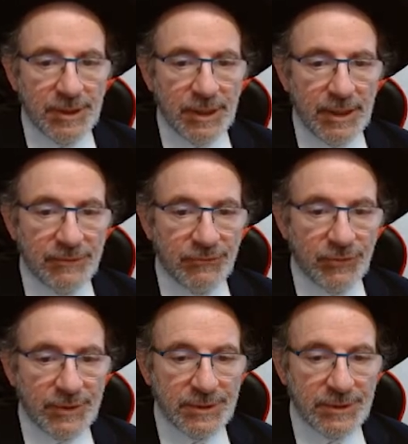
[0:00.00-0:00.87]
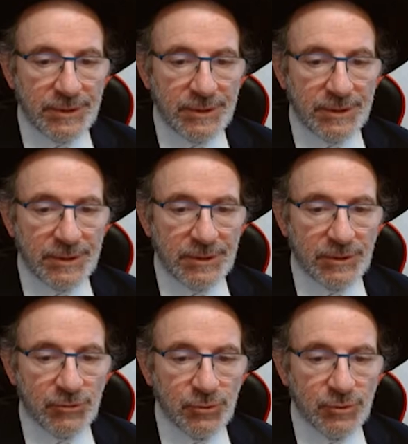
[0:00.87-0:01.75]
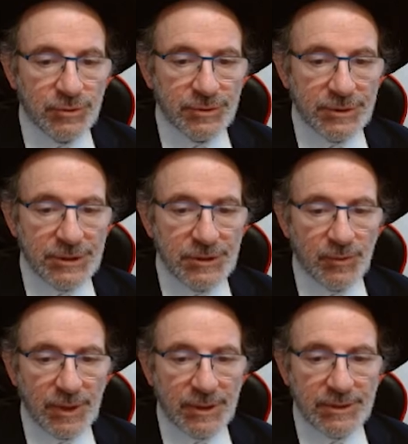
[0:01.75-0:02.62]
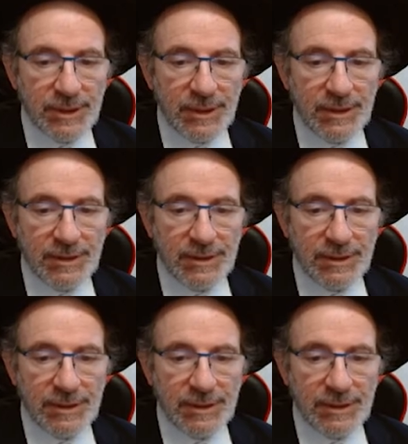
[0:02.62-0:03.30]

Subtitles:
and threatening rook D1 and